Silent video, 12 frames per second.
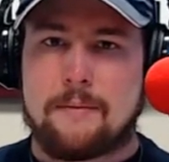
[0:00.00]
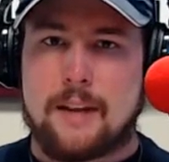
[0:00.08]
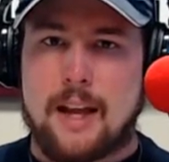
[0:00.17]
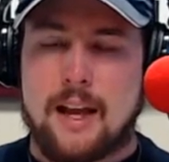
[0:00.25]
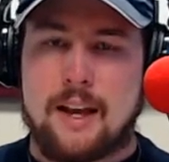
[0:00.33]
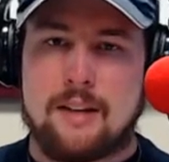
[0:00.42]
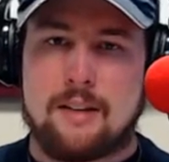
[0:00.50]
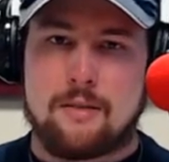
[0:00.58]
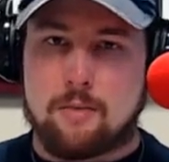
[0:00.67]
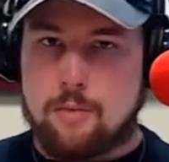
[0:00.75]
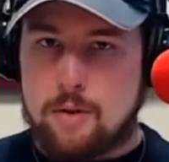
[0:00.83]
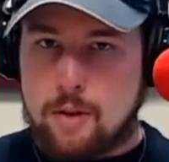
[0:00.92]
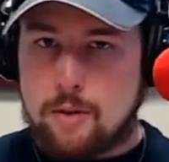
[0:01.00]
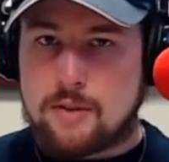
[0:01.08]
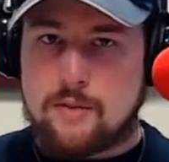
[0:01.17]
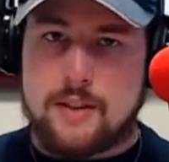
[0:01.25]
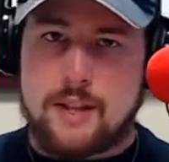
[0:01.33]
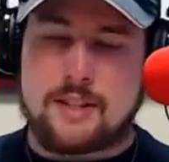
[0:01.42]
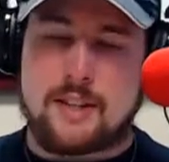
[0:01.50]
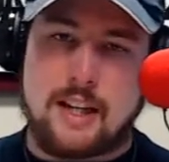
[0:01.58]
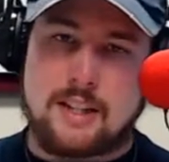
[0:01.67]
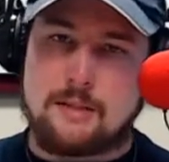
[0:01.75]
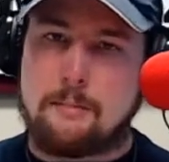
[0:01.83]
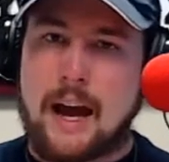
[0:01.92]
And news of this
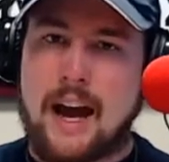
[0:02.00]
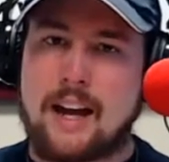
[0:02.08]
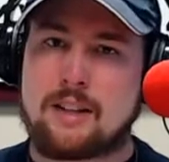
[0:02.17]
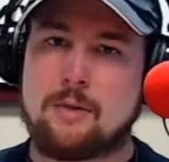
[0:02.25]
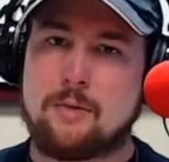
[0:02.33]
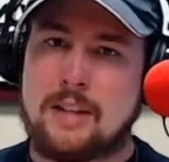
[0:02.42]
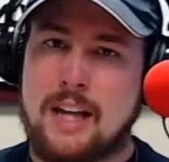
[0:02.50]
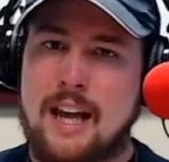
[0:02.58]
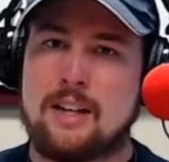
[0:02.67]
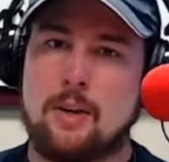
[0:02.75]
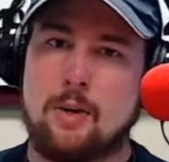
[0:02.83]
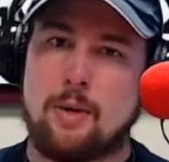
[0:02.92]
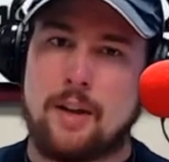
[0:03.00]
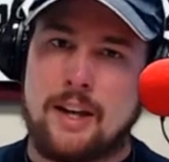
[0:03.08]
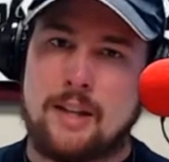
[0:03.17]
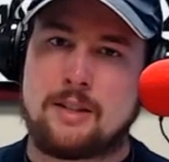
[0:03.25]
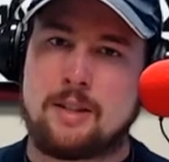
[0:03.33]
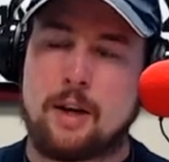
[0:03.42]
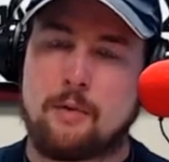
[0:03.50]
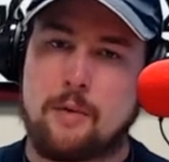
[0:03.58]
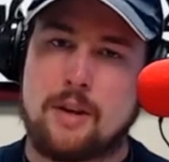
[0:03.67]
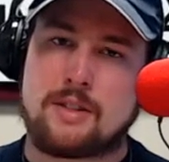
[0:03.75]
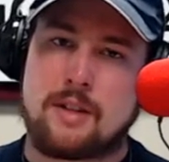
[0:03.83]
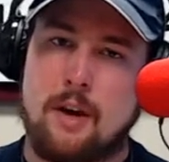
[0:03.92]
gets back to Daniel and his young
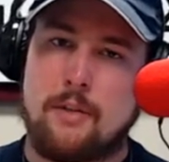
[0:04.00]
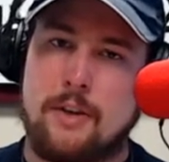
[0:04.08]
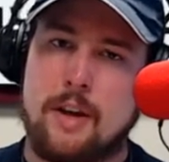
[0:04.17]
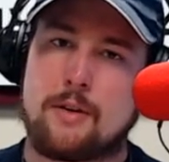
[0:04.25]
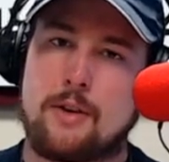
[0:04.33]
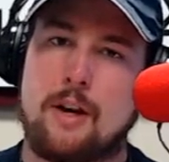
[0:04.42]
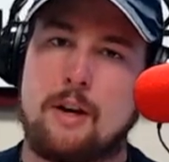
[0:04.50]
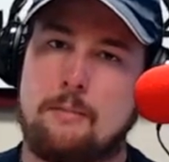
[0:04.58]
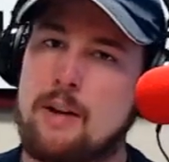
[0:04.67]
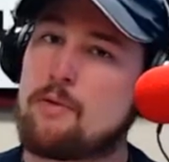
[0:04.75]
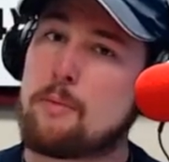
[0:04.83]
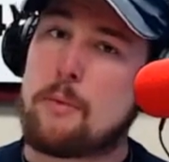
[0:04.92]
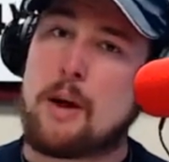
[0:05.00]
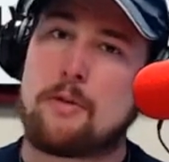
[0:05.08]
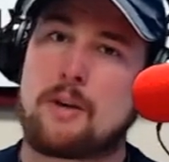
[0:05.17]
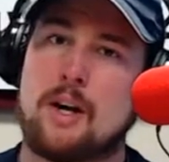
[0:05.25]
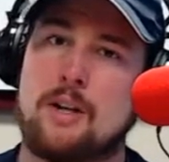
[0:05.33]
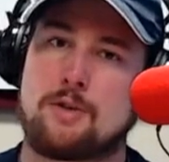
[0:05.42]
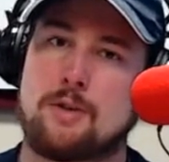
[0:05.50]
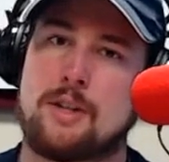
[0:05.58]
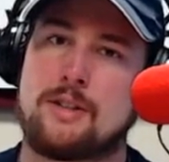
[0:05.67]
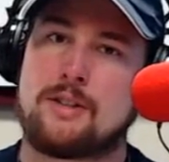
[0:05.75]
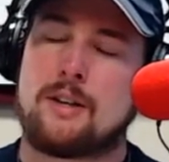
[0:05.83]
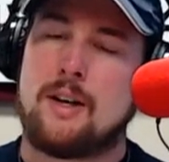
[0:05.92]
friends and all the other young men from other
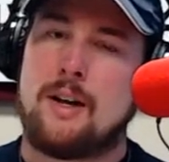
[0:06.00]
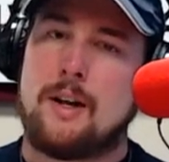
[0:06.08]
countries